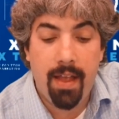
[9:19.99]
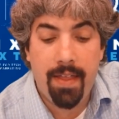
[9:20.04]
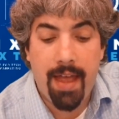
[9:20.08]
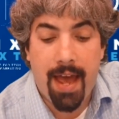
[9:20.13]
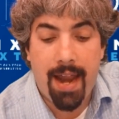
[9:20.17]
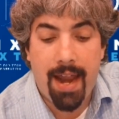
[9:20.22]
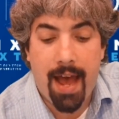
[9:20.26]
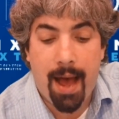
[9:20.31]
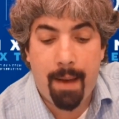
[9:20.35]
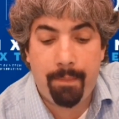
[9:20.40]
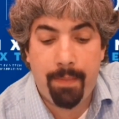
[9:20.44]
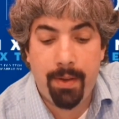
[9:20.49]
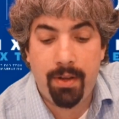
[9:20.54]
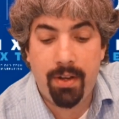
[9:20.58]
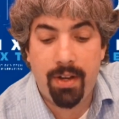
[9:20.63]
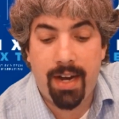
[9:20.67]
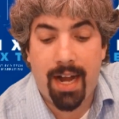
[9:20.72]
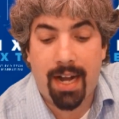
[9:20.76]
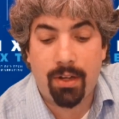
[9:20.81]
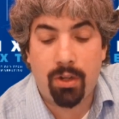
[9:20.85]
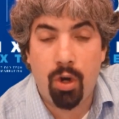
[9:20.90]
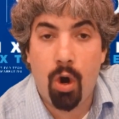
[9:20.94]
That happened
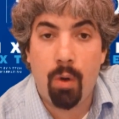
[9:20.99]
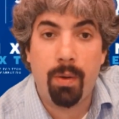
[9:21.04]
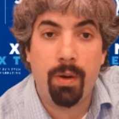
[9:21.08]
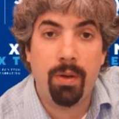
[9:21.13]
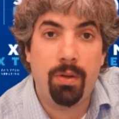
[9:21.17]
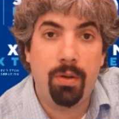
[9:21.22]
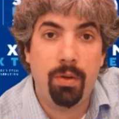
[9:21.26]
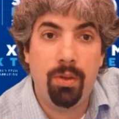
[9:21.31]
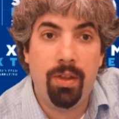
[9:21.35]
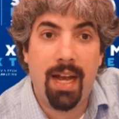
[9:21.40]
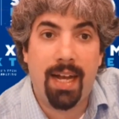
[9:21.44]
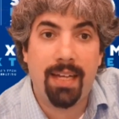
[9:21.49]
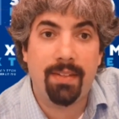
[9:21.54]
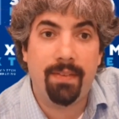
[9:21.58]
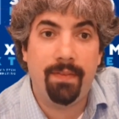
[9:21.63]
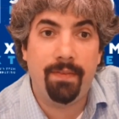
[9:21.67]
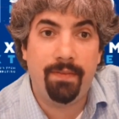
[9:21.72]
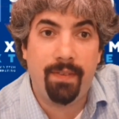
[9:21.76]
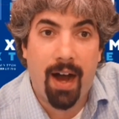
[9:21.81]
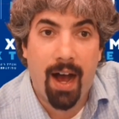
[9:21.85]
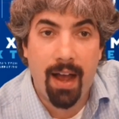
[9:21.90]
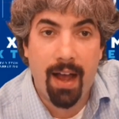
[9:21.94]
in October
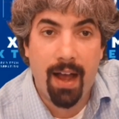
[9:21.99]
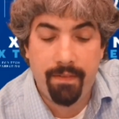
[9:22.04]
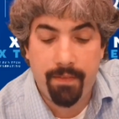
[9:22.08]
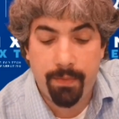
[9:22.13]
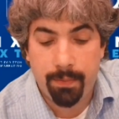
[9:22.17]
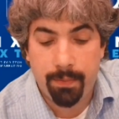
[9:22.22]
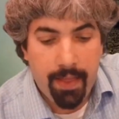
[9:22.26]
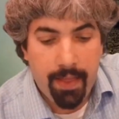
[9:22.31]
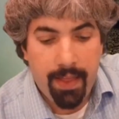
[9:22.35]
2005.